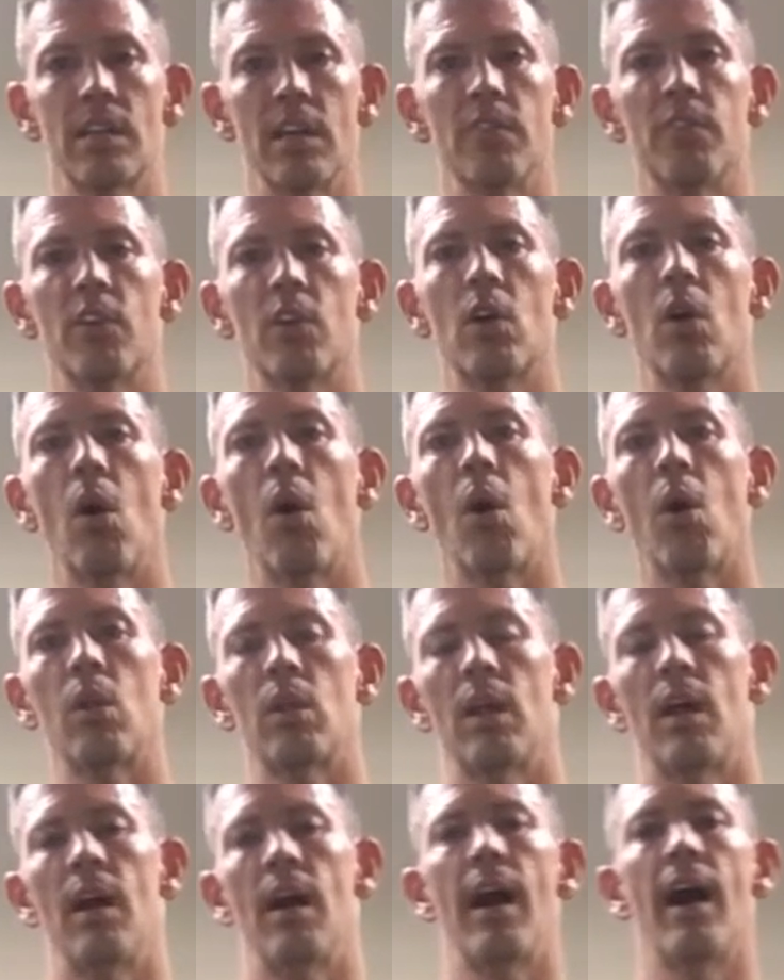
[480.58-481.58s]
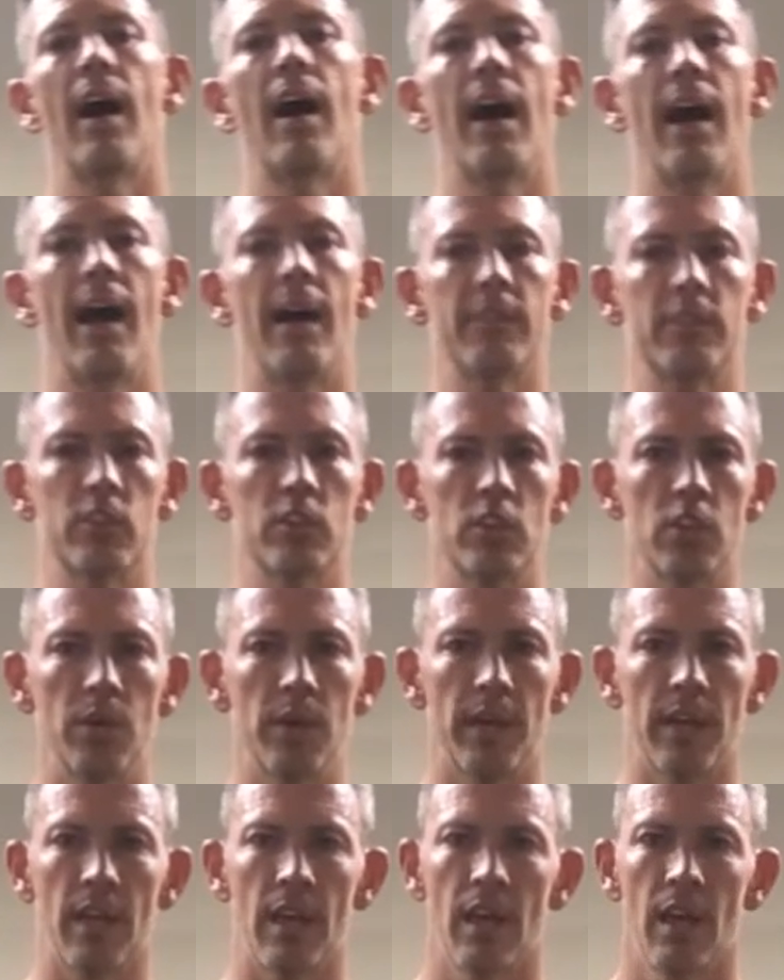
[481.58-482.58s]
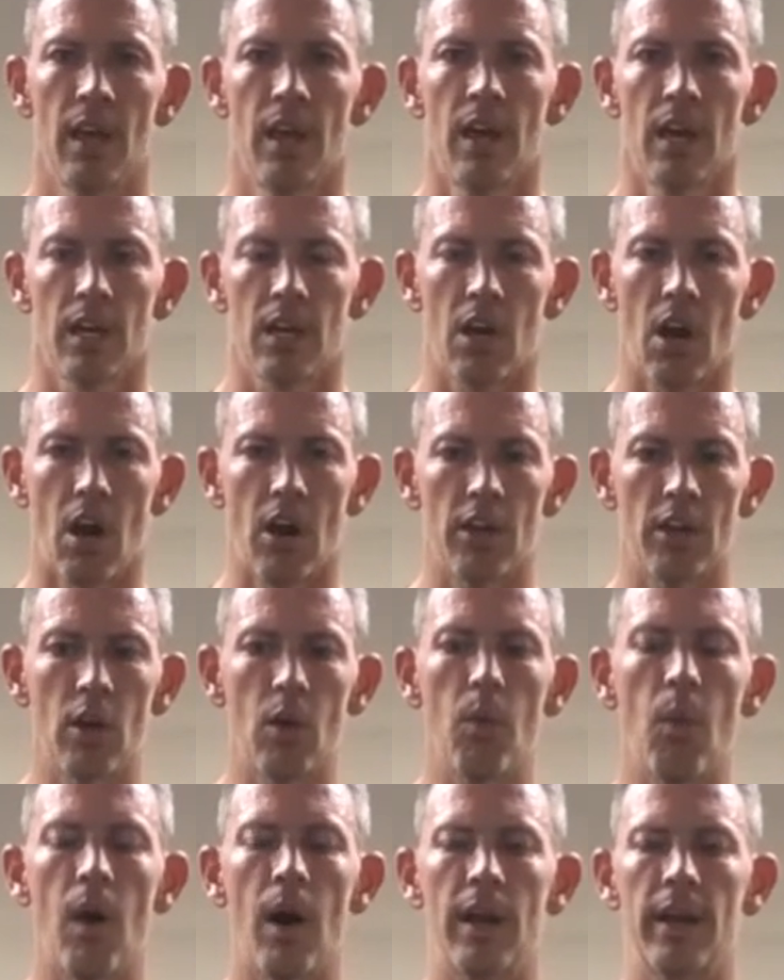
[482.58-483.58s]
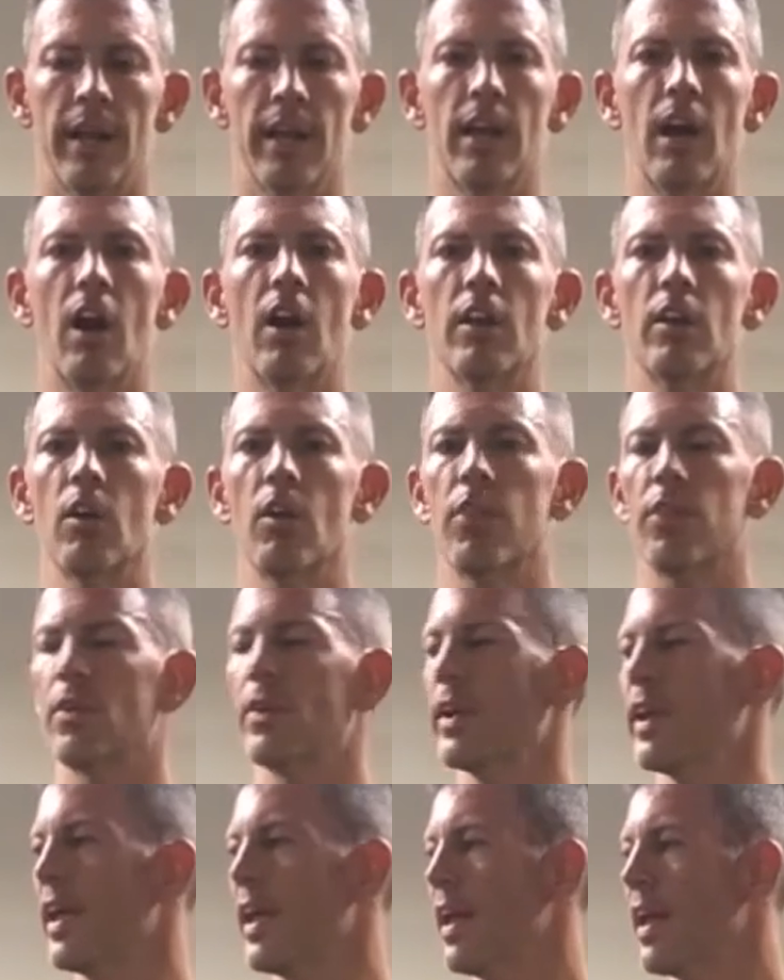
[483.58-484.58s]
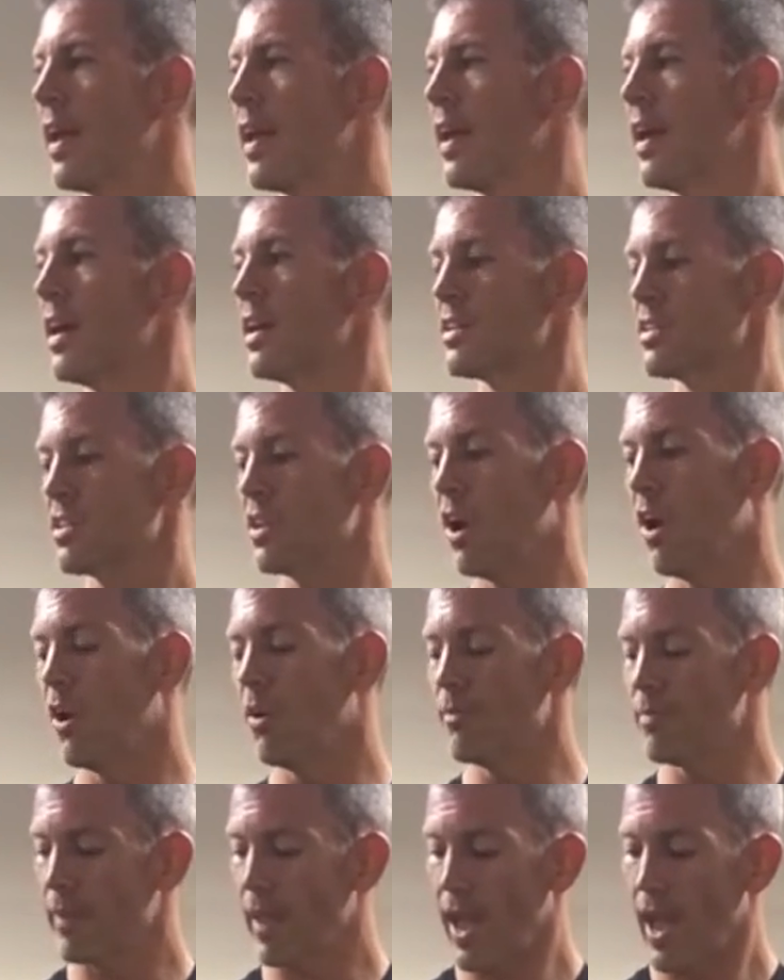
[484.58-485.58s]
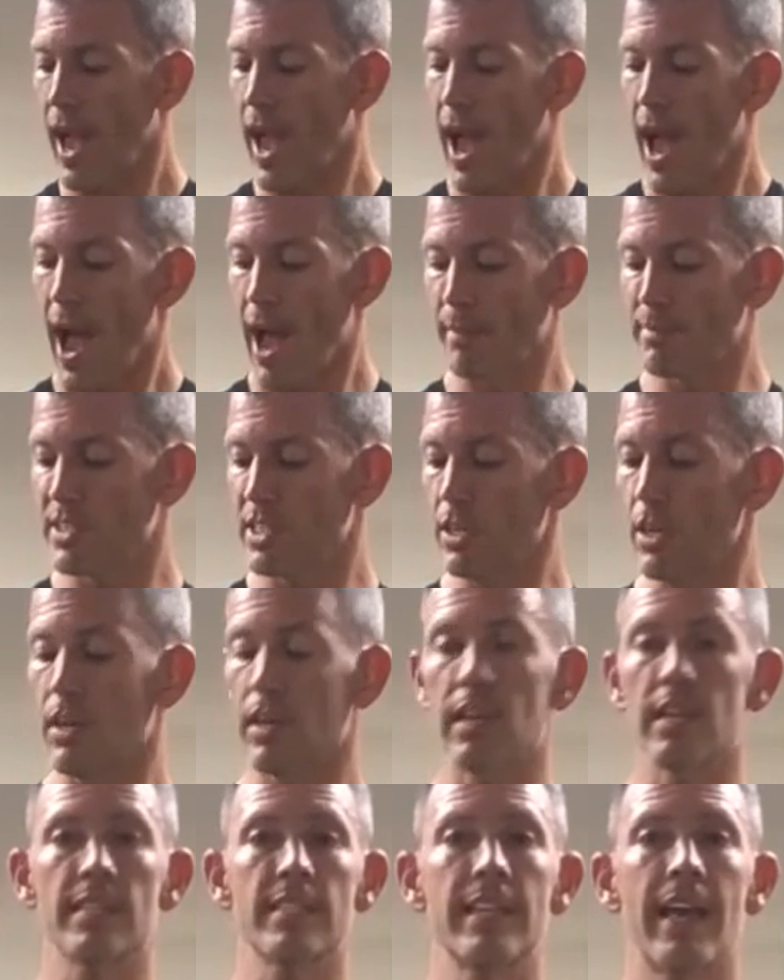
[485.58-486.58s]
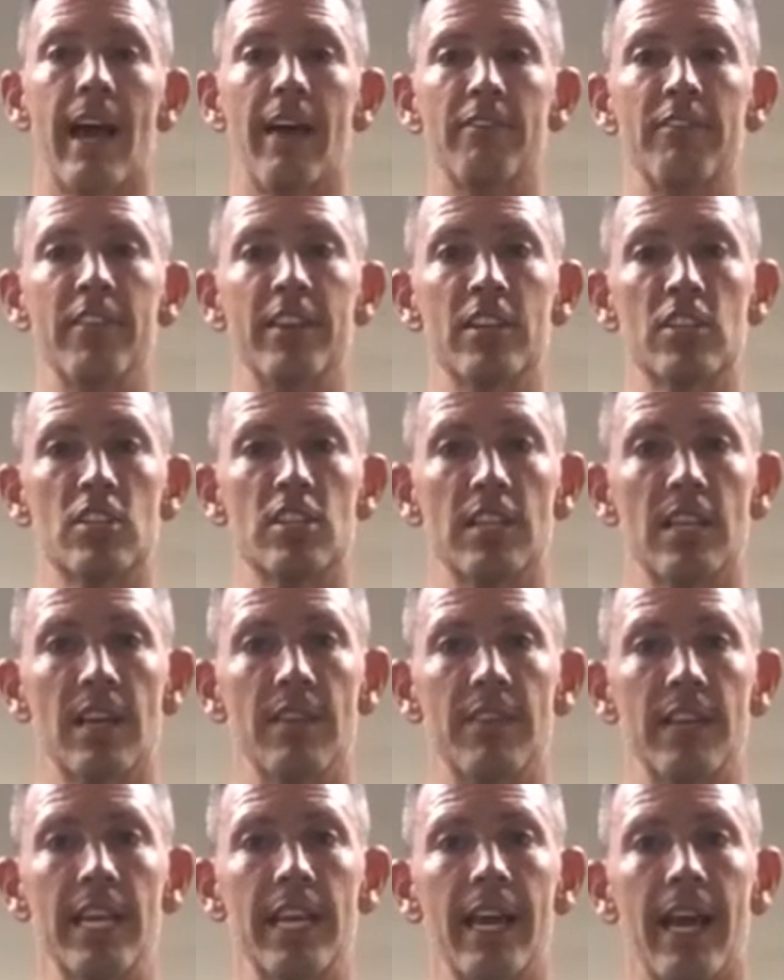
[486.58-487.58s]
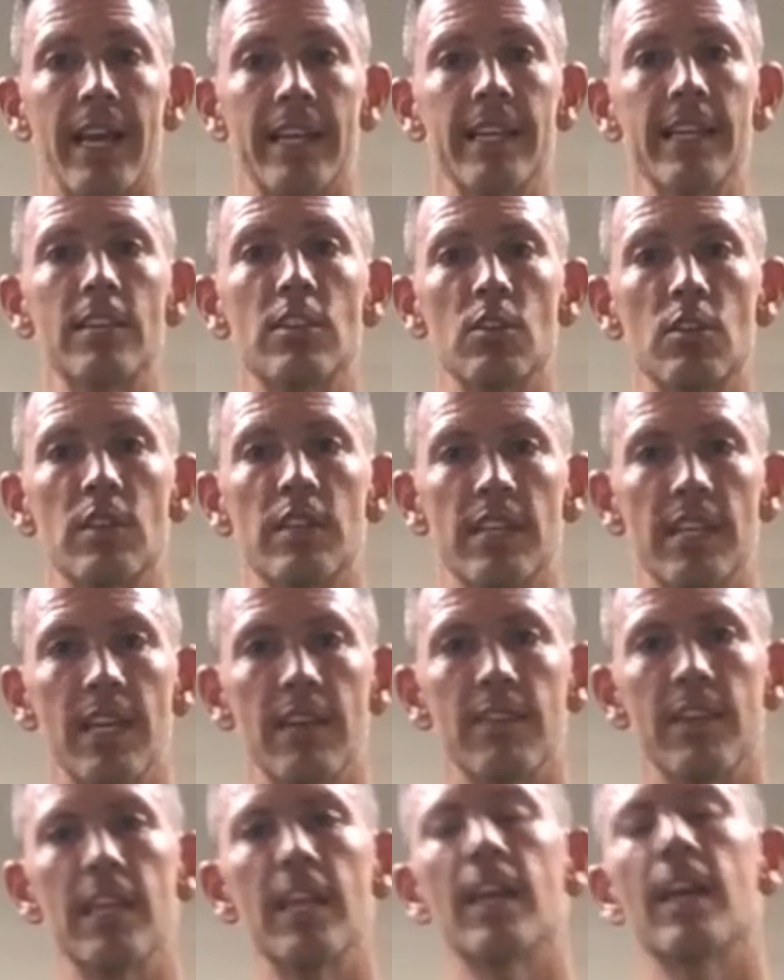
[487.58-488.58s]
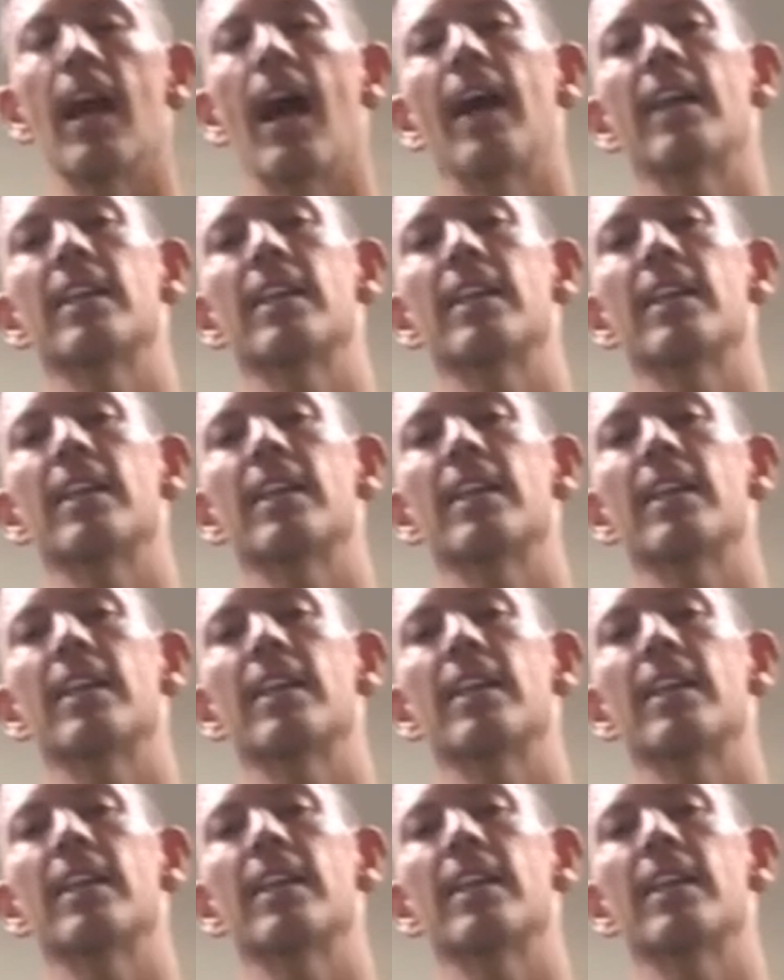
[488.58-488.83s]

difficult uh, after doing cardio one and cardio three. So I'm still gonna say I finished the DVD. I did do the DVD.